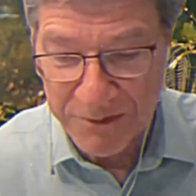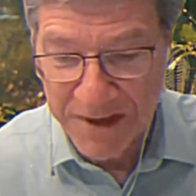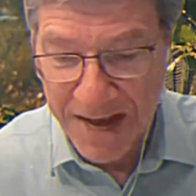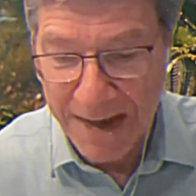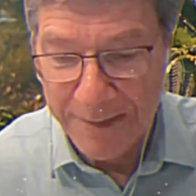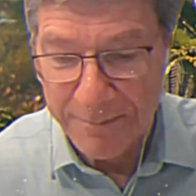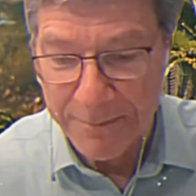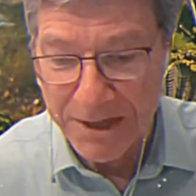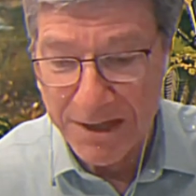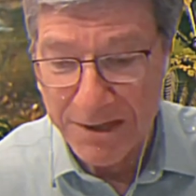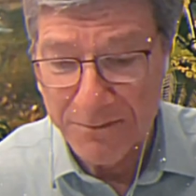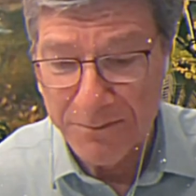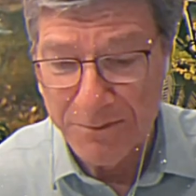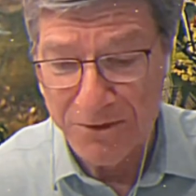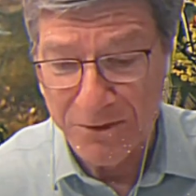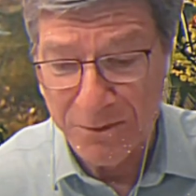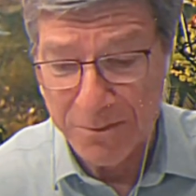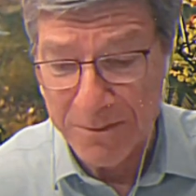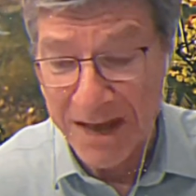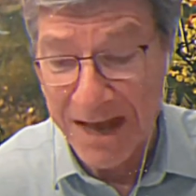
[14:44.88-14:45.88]

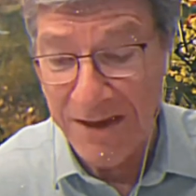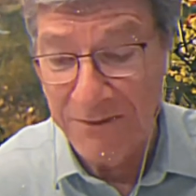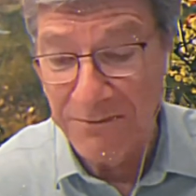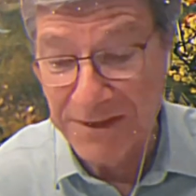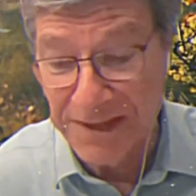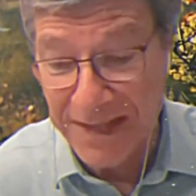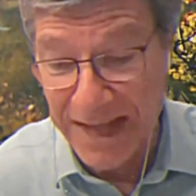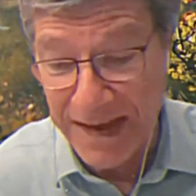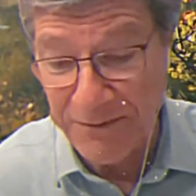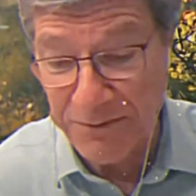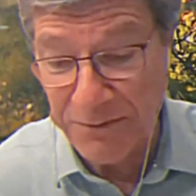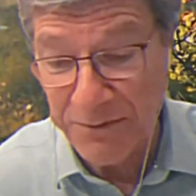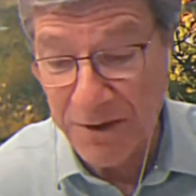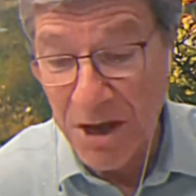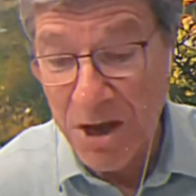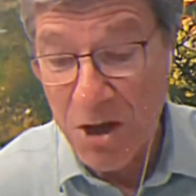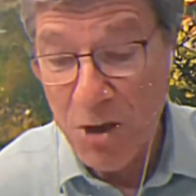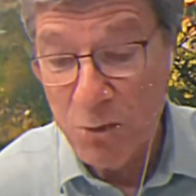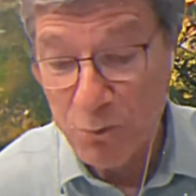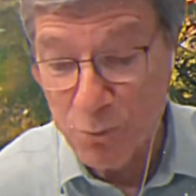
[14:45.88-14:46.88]
communism have left
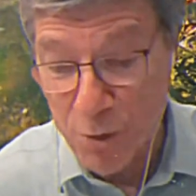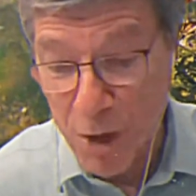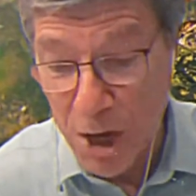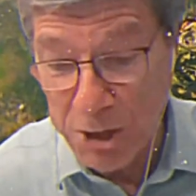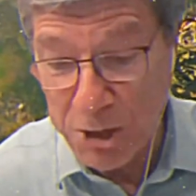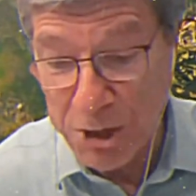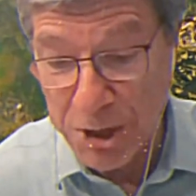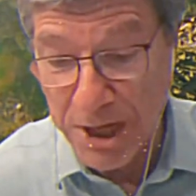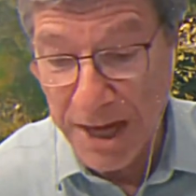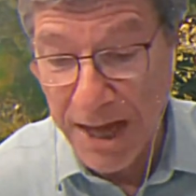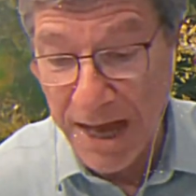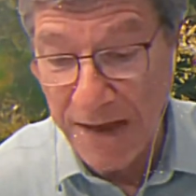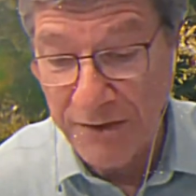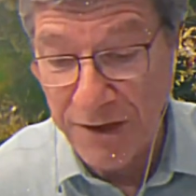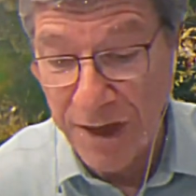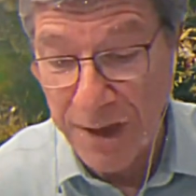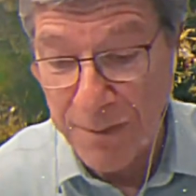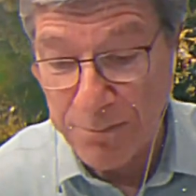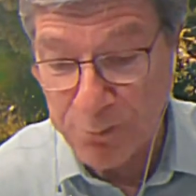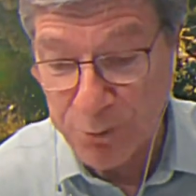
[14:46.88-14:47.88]
Russia as
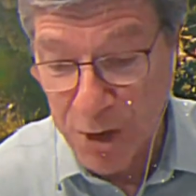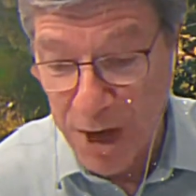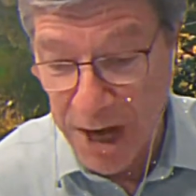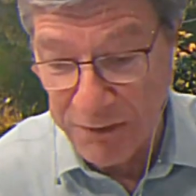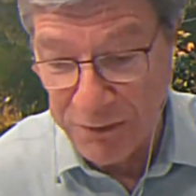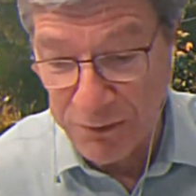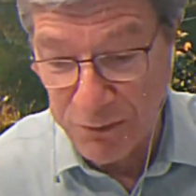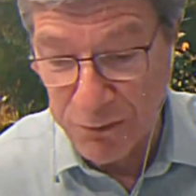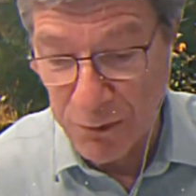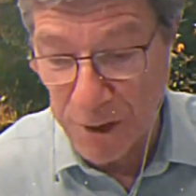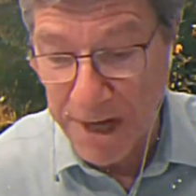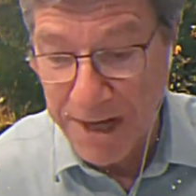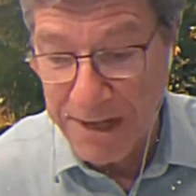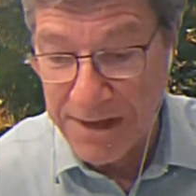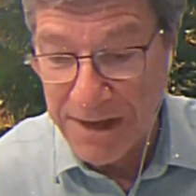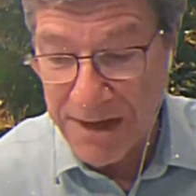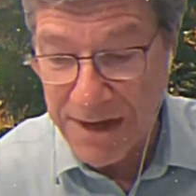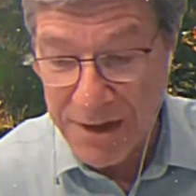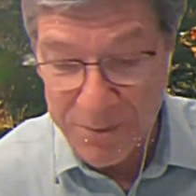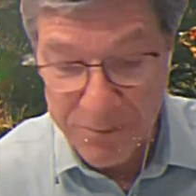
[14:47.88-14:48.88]
a prostrate,
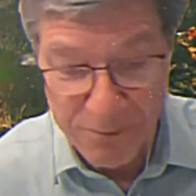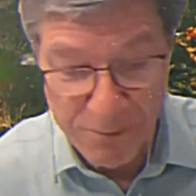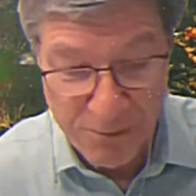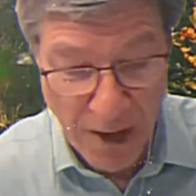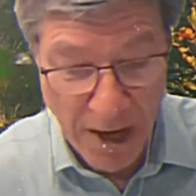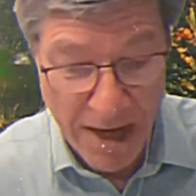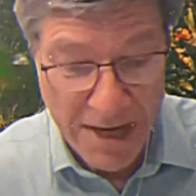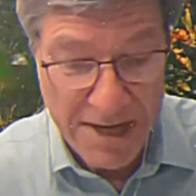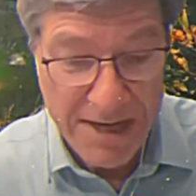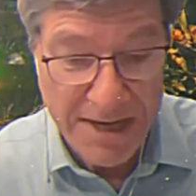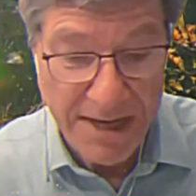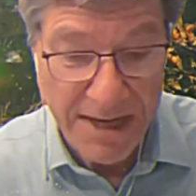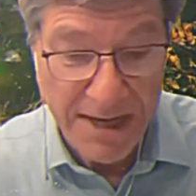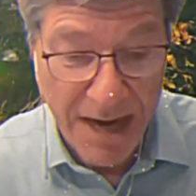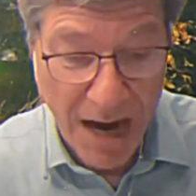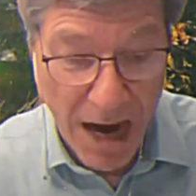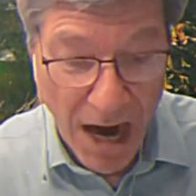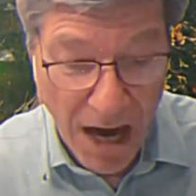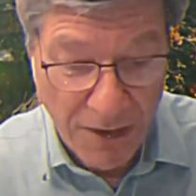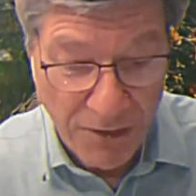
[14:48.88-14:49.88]
frightened,
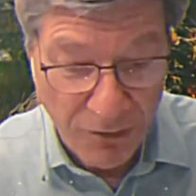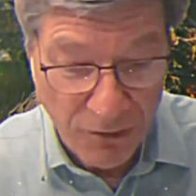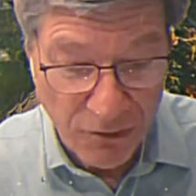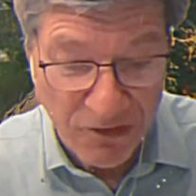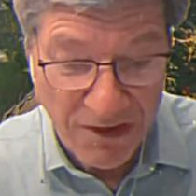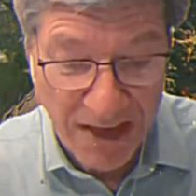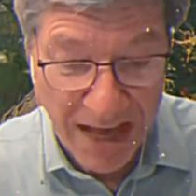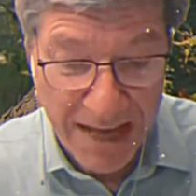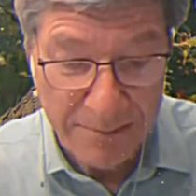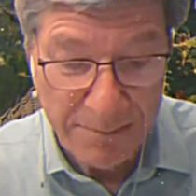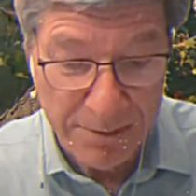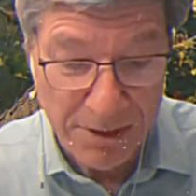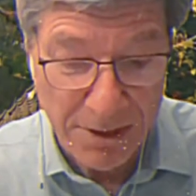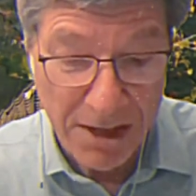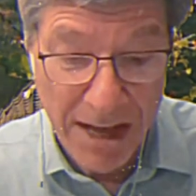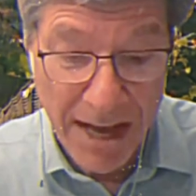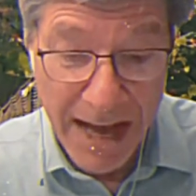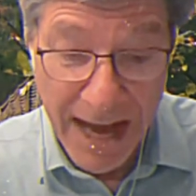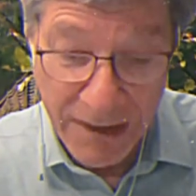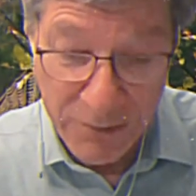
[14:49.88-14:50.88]
and unstable,
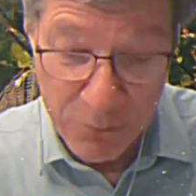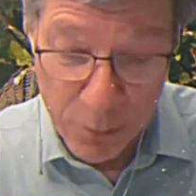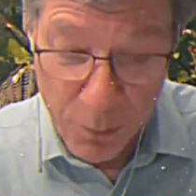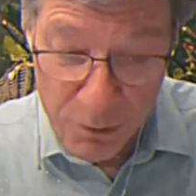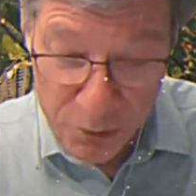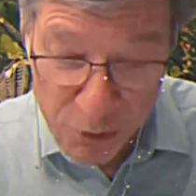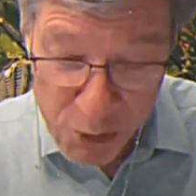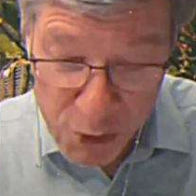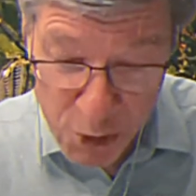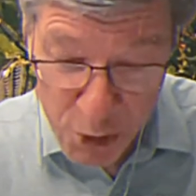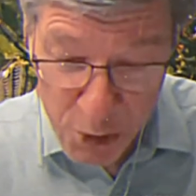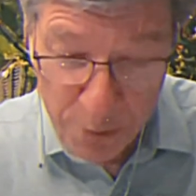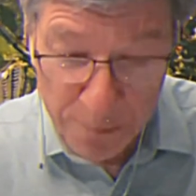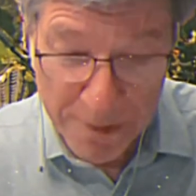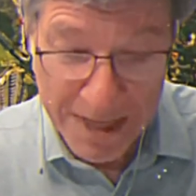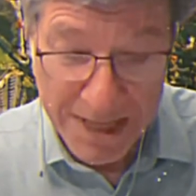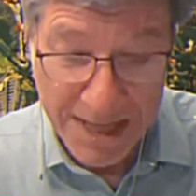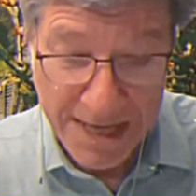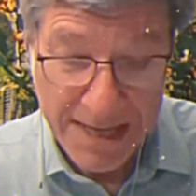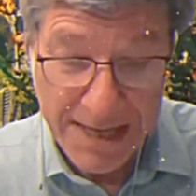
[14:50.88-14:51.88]
as was
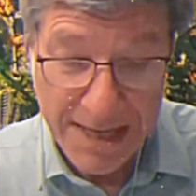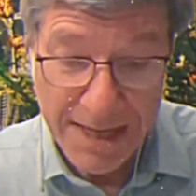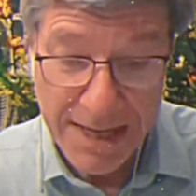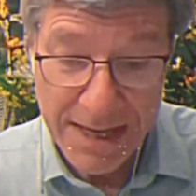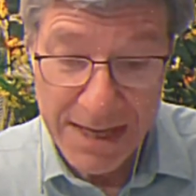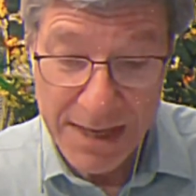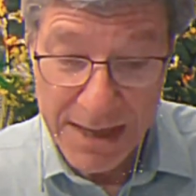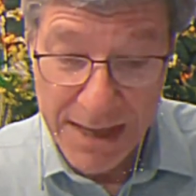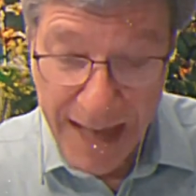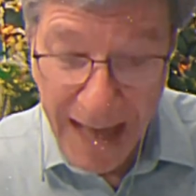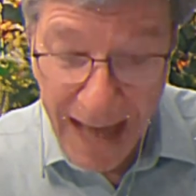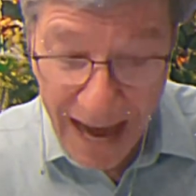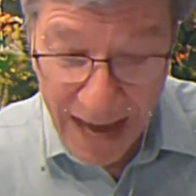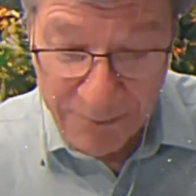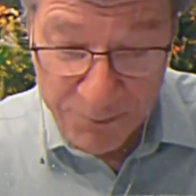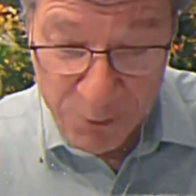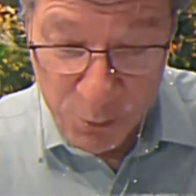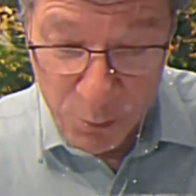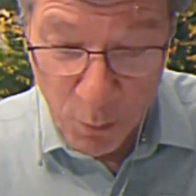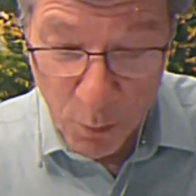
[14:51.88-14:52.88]
Germany,
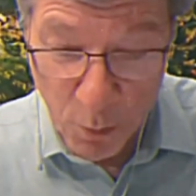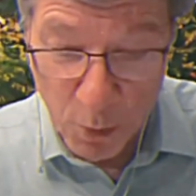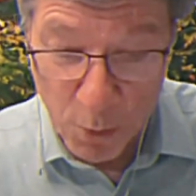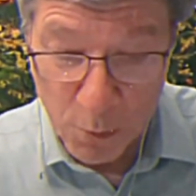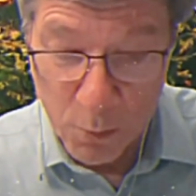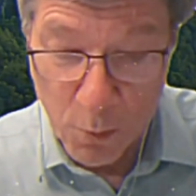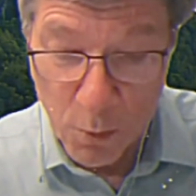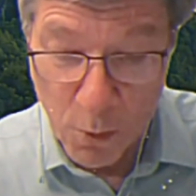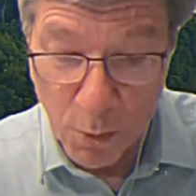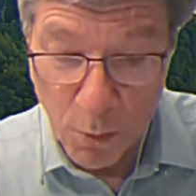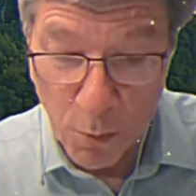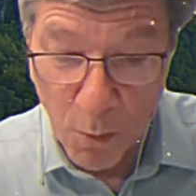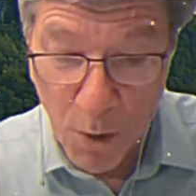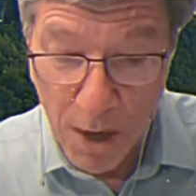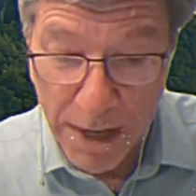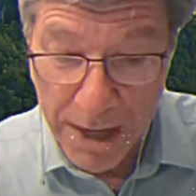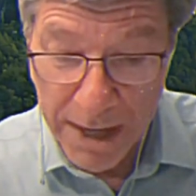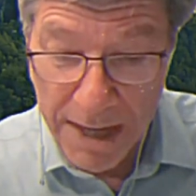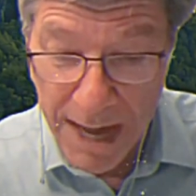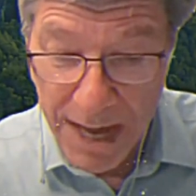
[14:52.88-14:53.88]
after World War
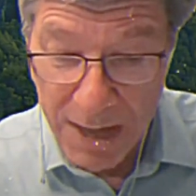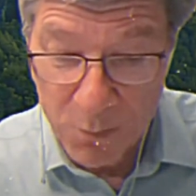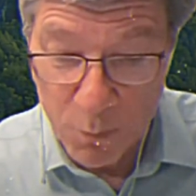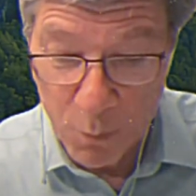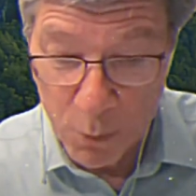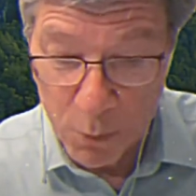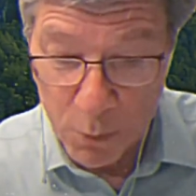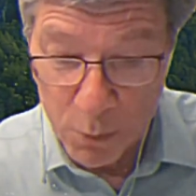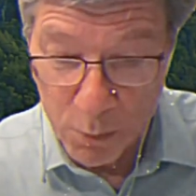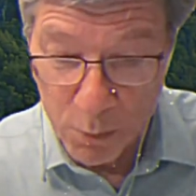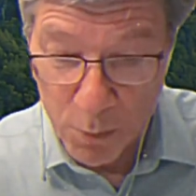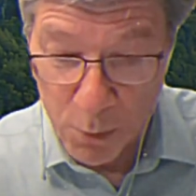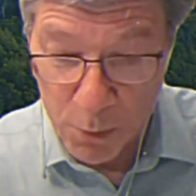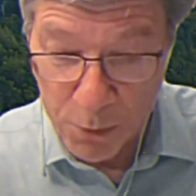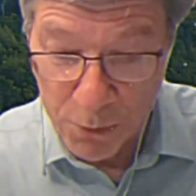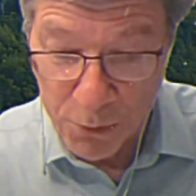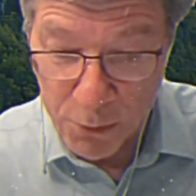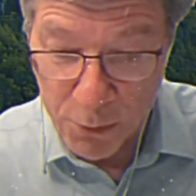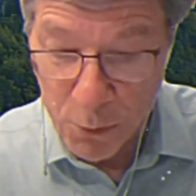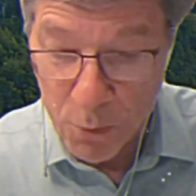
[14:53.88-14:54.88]
I and World War
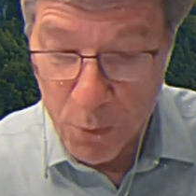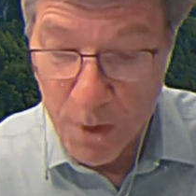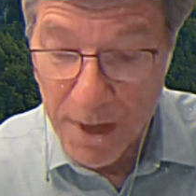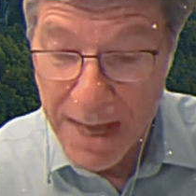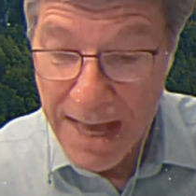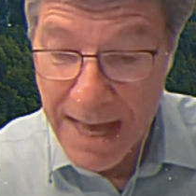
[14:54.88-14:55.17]
II.